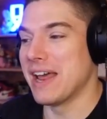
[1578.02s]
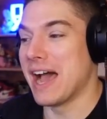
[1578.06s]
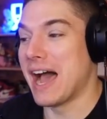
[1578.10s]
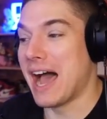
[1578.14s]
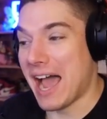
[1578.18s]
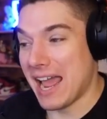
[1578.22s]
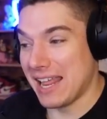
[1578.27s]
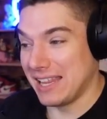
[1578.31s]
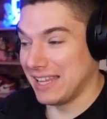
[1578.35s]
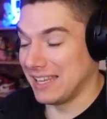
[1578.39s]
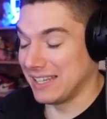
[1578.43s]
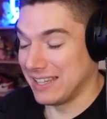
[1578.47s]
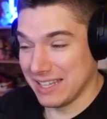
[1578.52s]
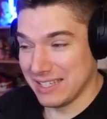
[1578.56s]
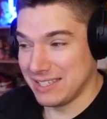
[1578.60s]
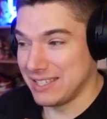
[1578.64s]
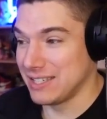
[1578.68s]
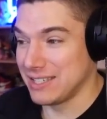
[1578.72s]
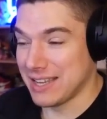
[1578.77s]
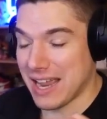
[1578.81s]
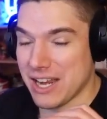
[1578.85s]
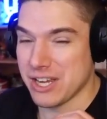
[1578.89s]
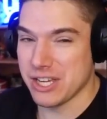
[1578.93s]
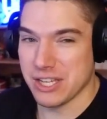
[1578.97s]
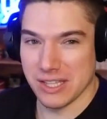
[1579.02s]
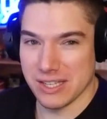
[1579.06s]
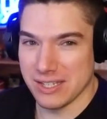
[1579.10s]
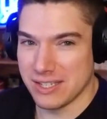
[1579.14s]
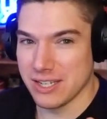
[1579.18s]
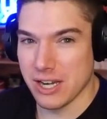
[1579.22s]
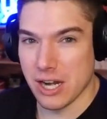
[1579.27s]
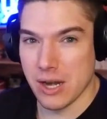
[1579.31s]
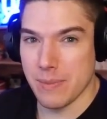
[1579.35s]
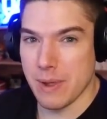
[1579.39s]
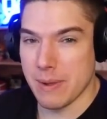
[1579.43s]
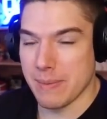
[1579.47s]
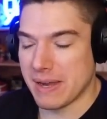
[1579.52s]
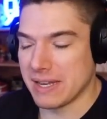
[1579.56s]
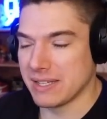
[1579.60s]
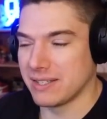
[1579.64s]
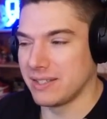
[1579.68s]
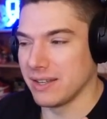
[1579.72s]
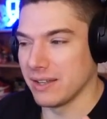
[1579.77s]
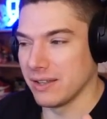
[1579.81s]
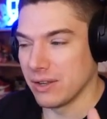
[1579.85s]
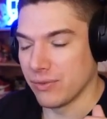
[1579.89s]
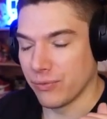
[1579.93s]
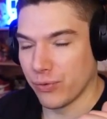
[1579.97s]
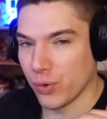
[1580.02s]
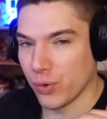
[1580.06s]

I, this is actually, this is going to be my ceiling for